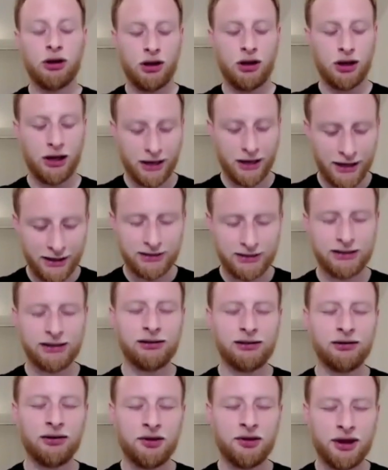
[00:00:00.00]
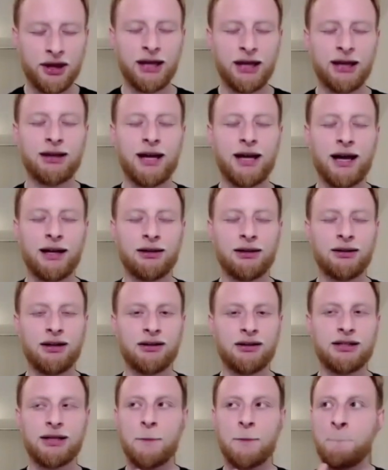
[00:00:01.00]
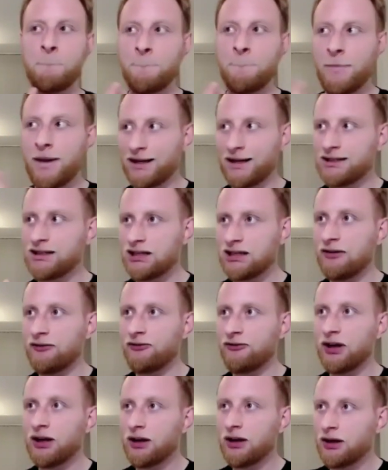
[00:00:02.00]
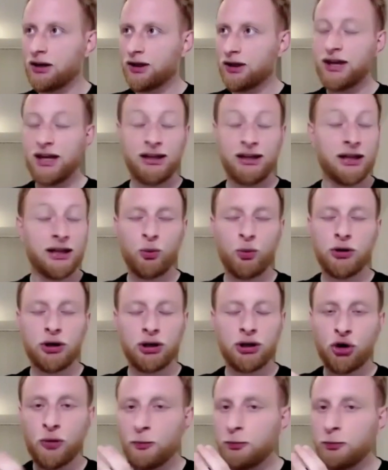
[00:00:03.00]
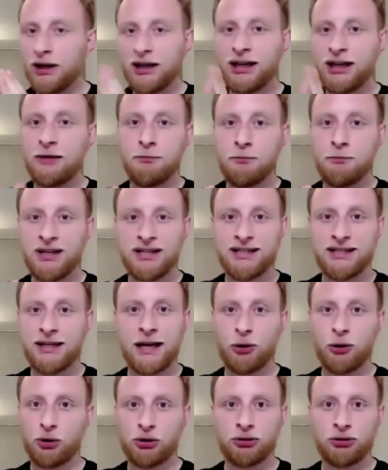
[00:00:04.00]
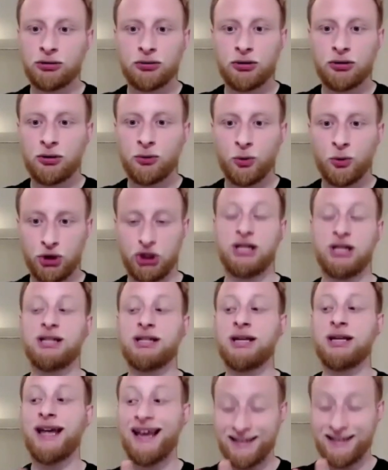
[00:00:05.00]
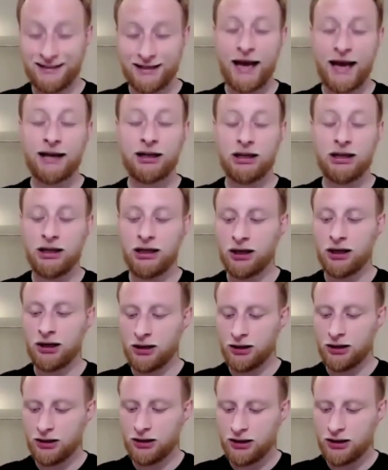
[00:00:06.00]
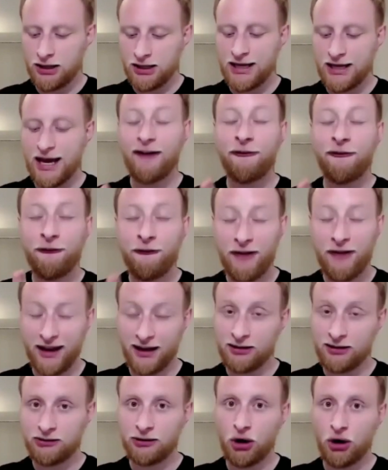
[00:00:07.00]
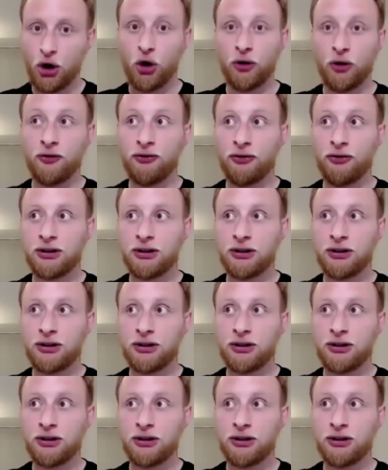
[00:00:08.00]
I still think that there's a massive thing that we're completely missing out on, which is exactly the effect of